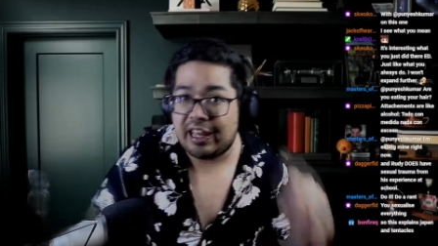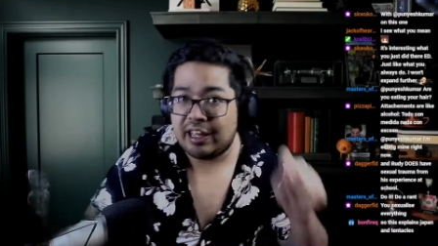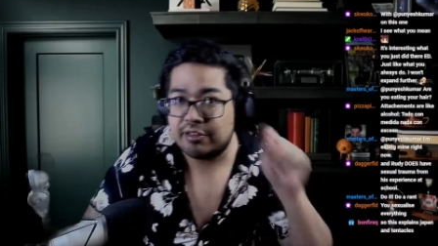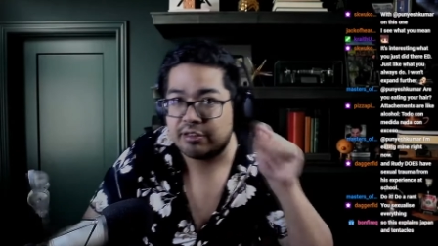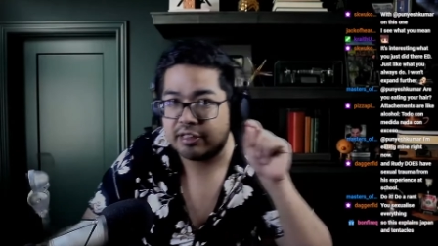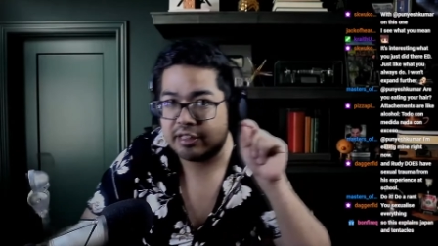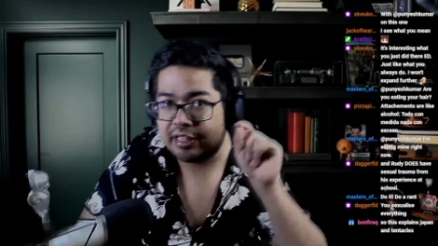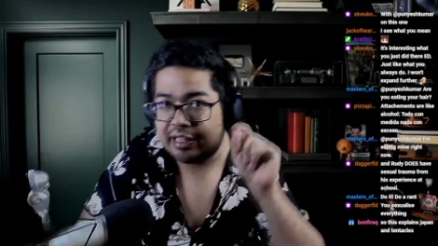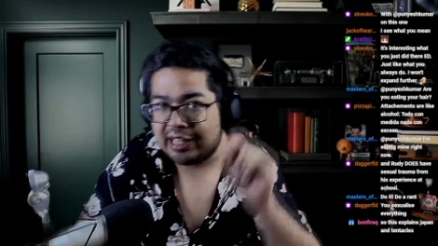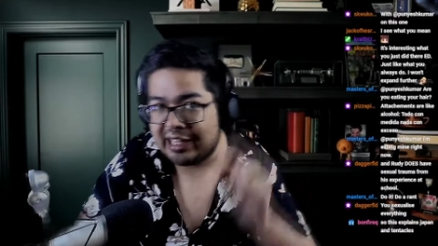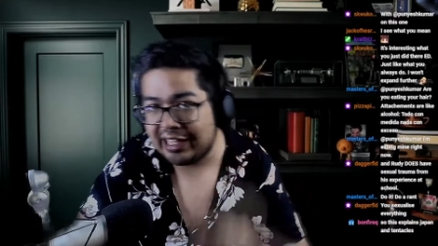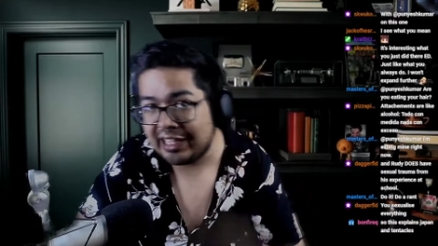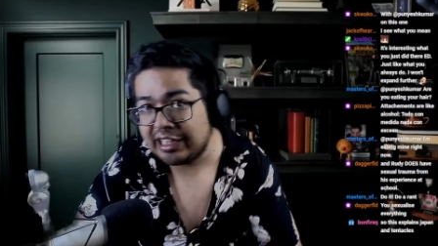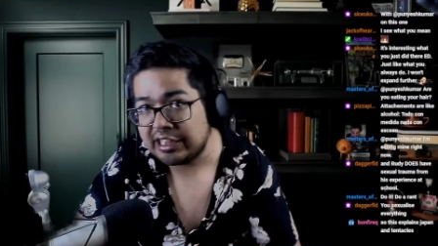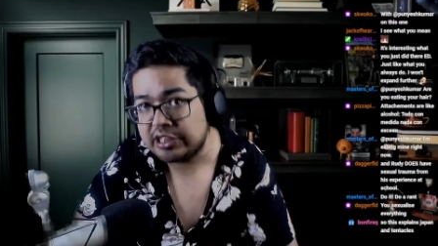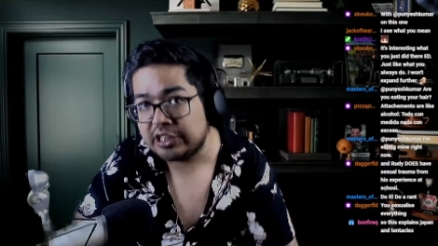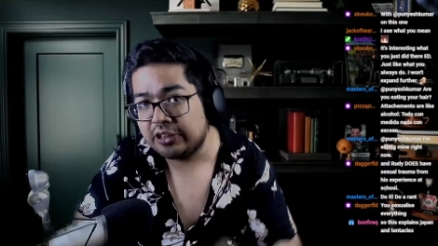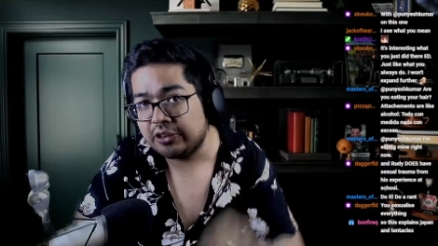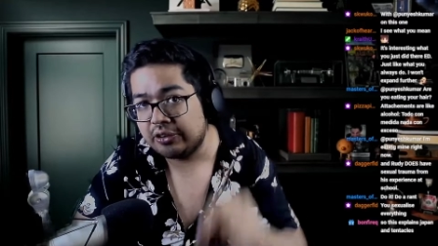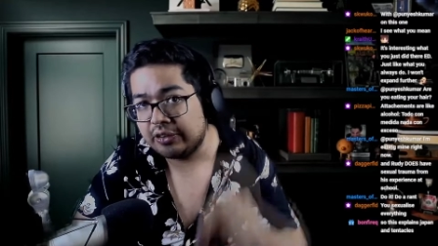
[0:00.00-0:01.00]
as an
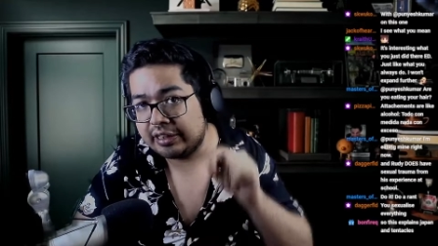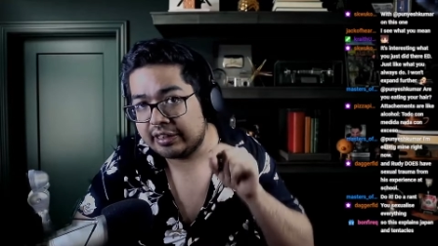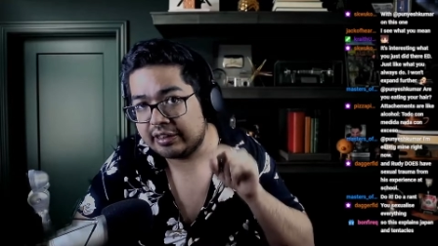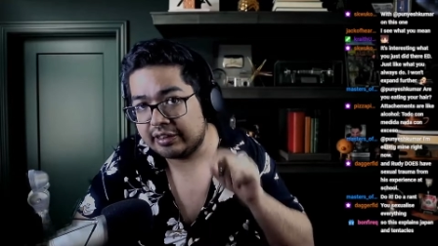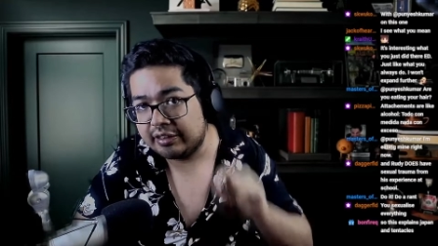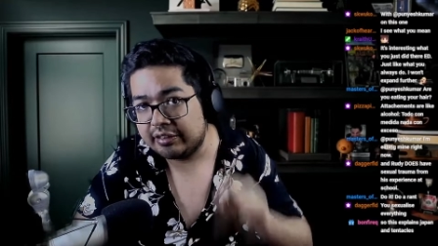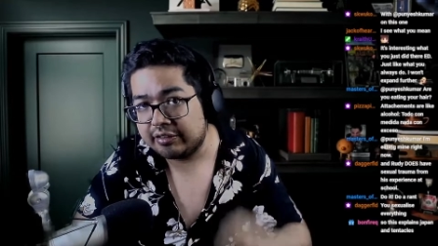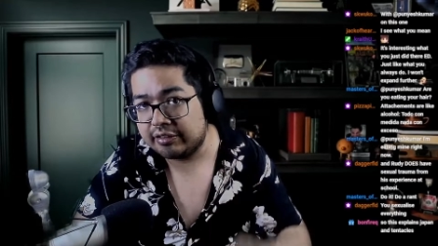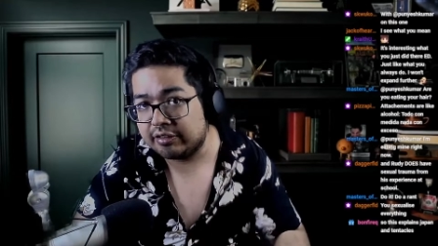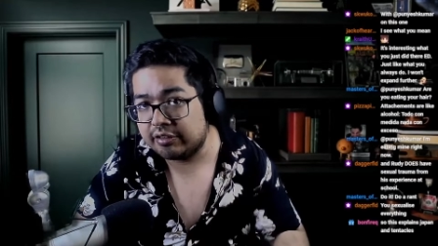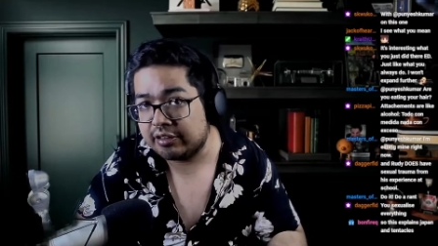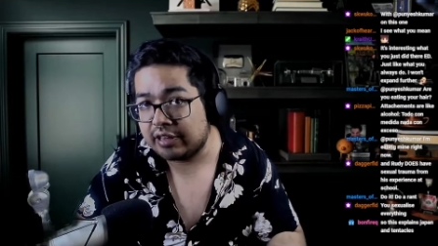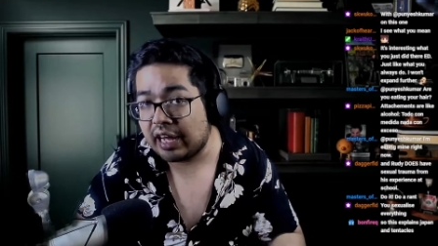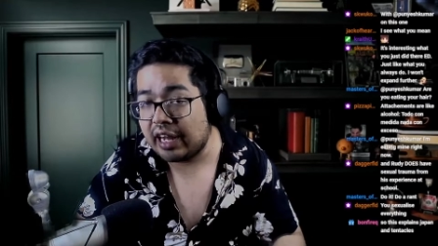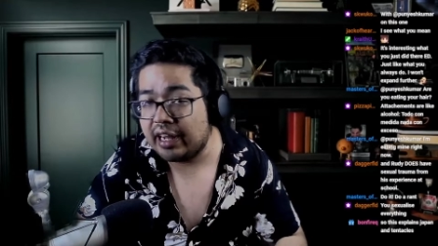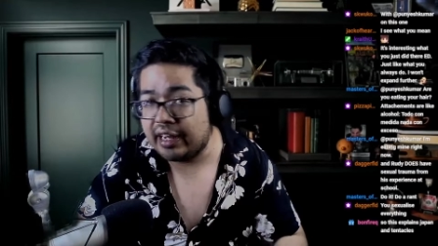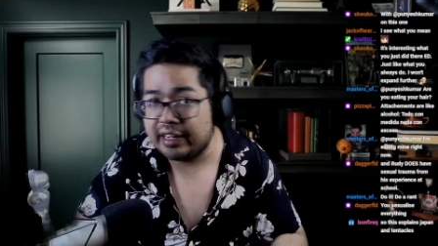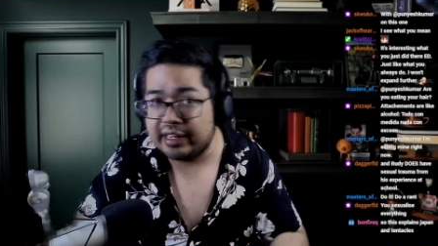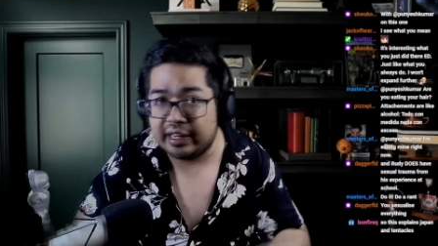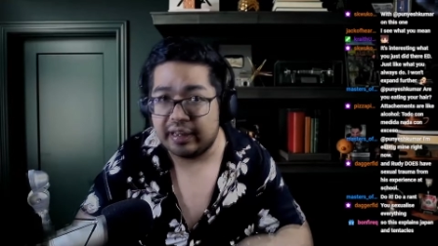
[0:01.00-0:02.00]
adult in this
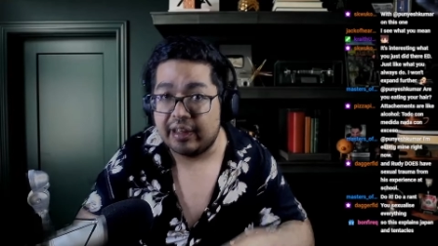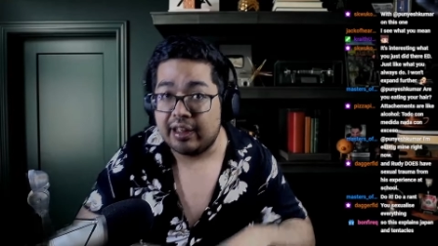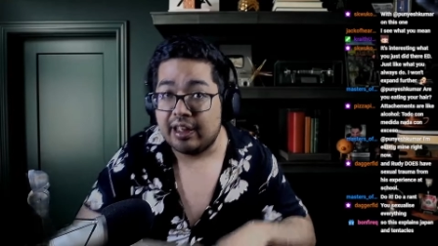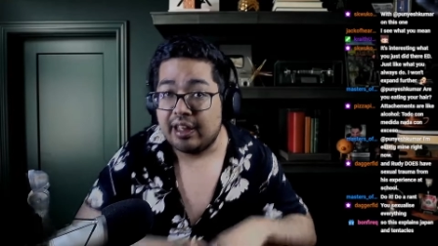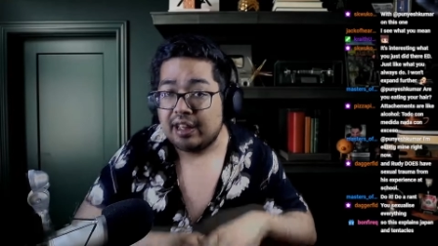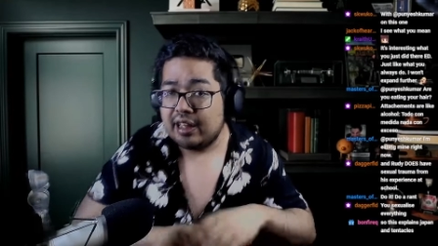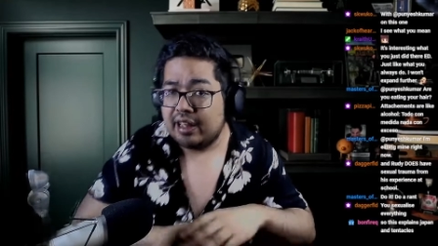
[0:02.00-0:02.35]
society.